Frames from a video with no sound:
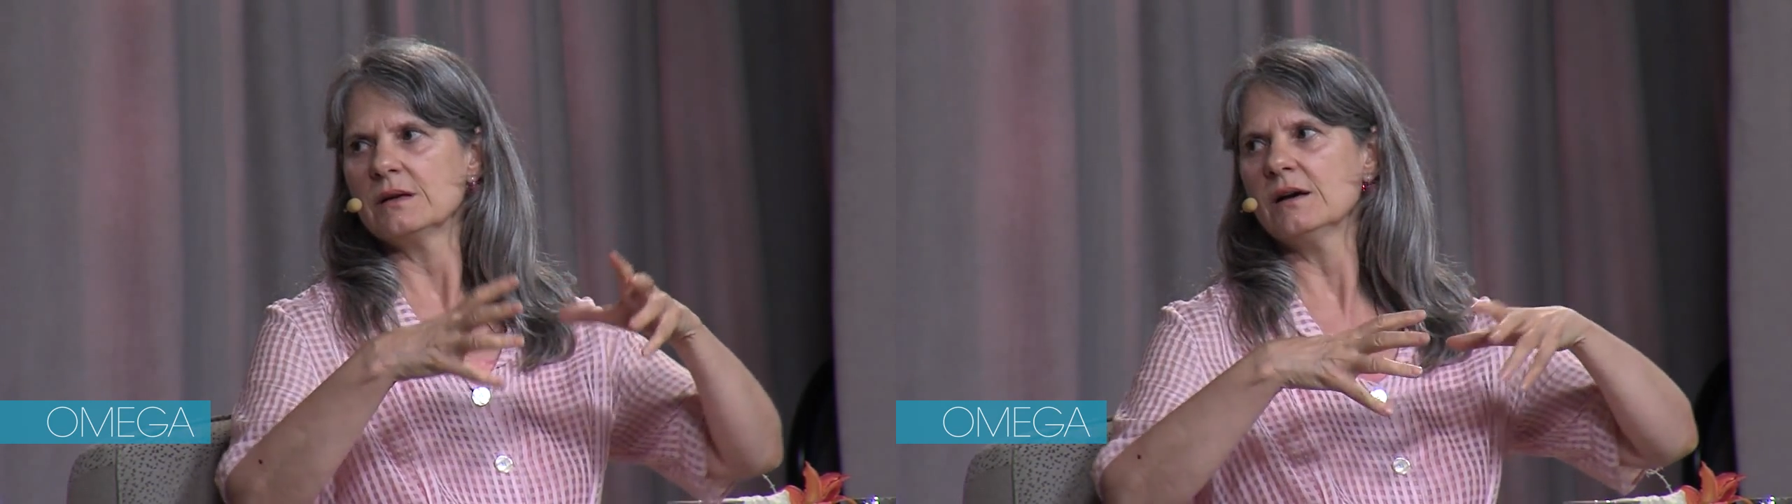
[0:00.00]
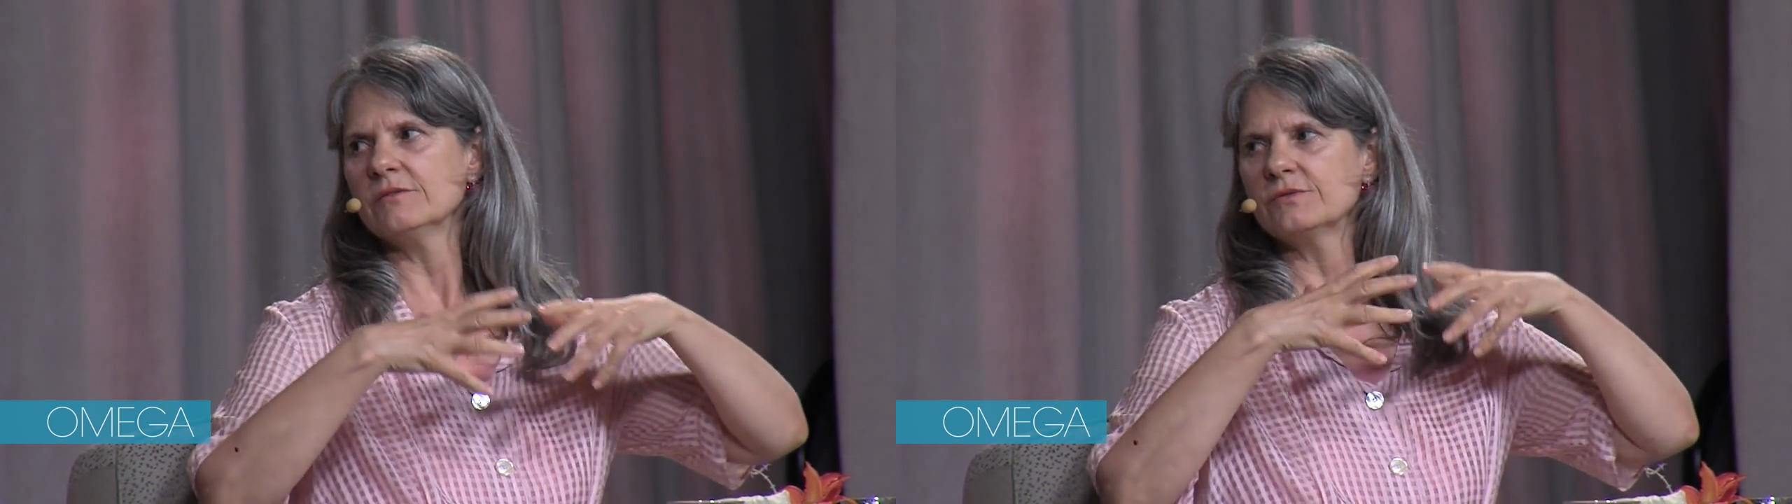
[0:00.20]

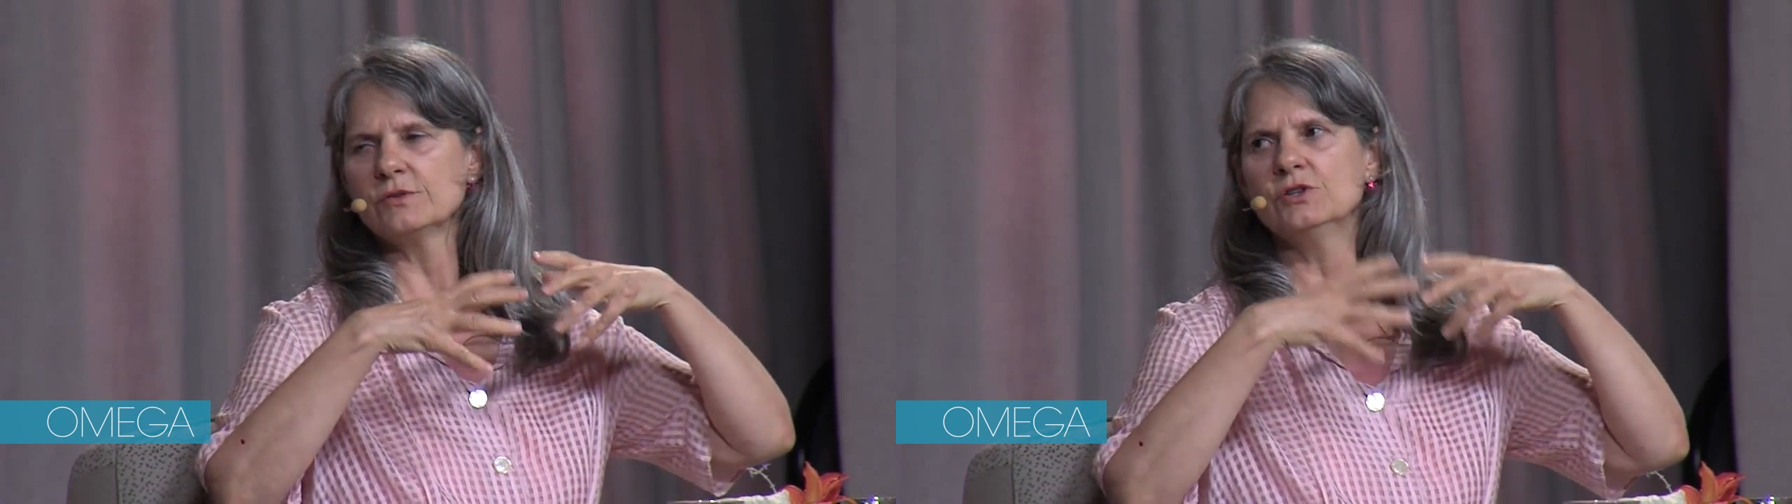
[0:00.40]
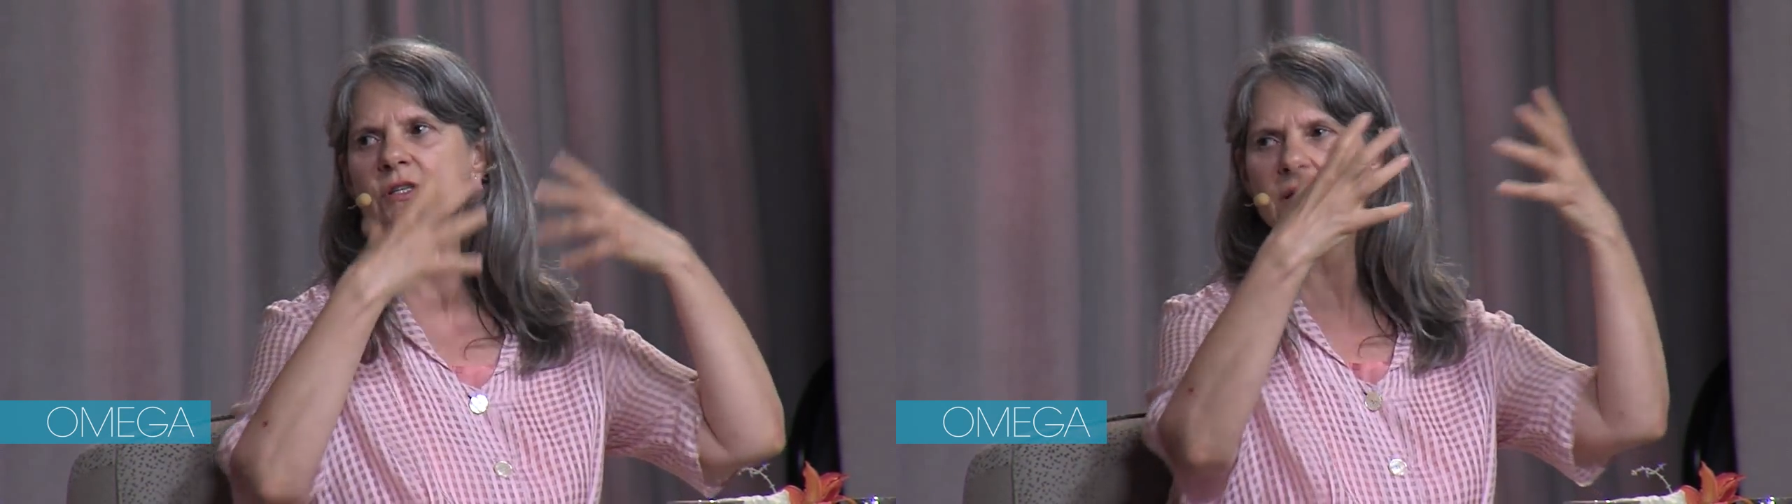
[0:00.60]

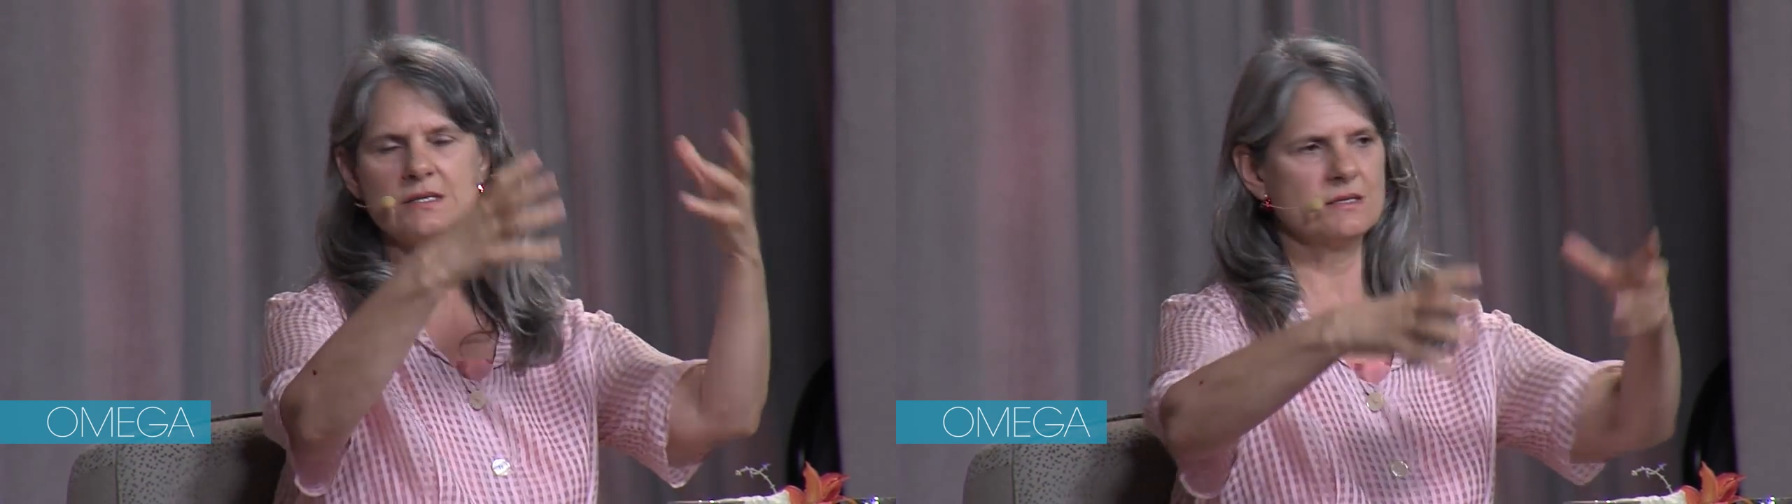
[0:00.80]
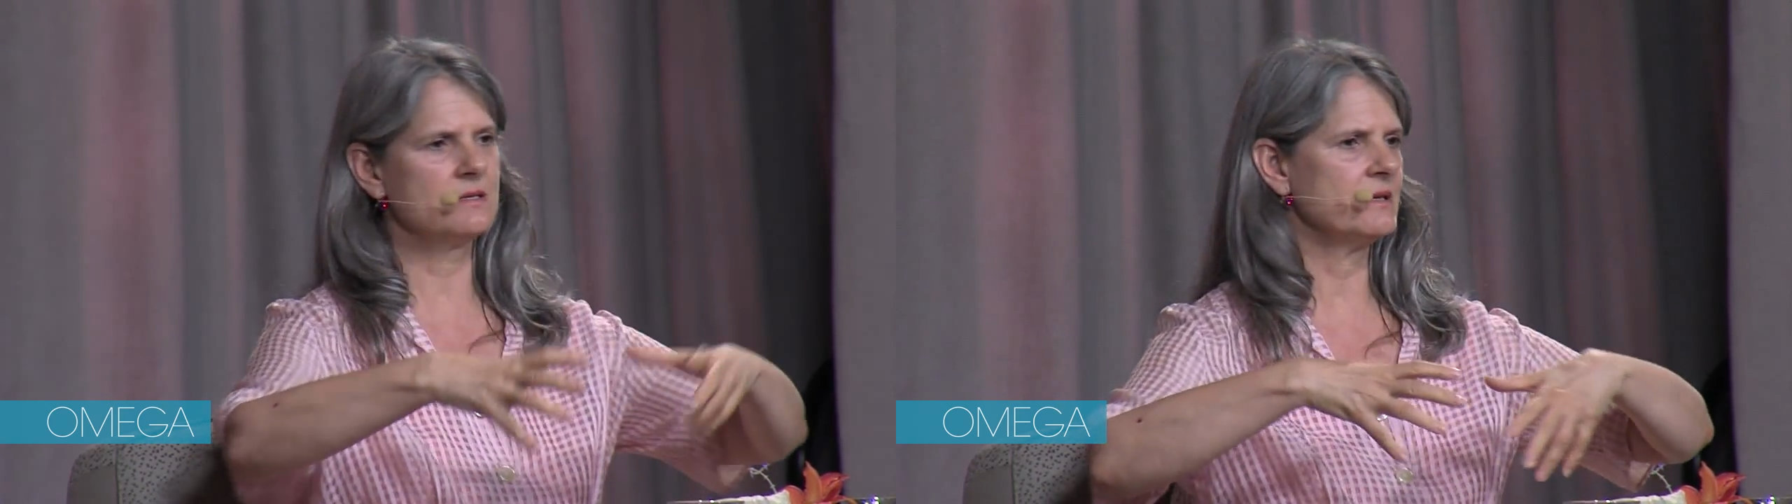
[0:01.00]
of
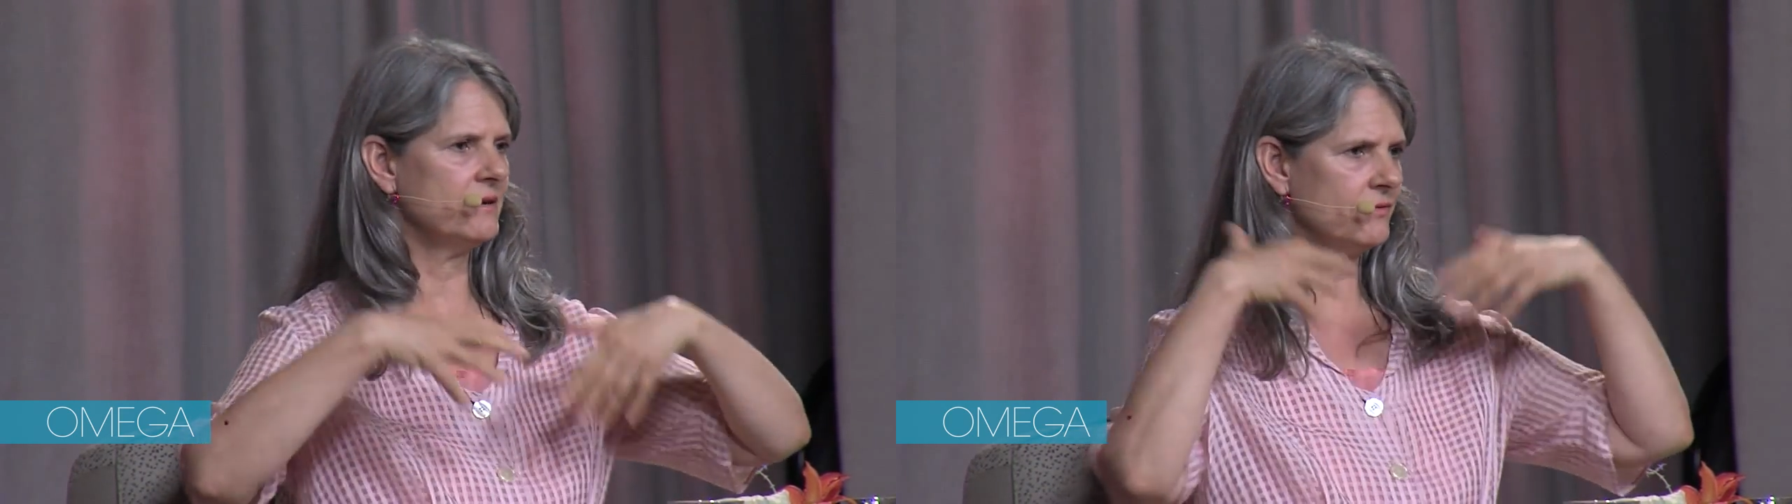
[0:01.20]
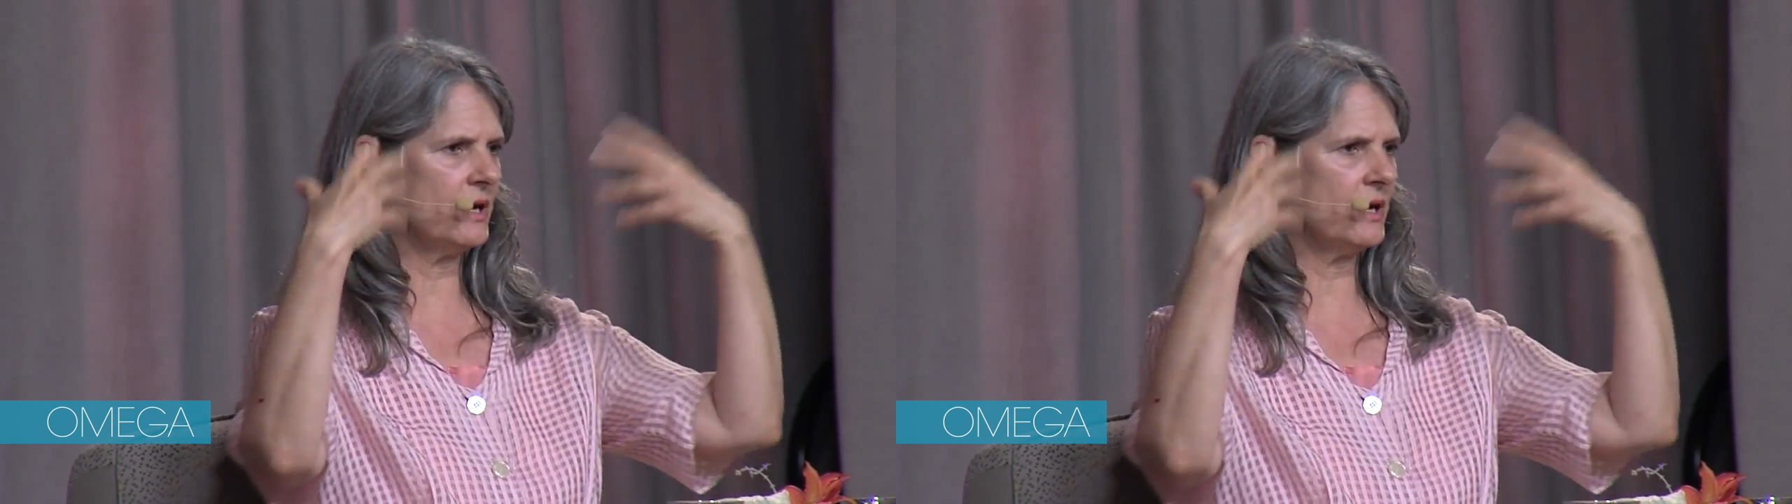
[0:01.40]
goodness, of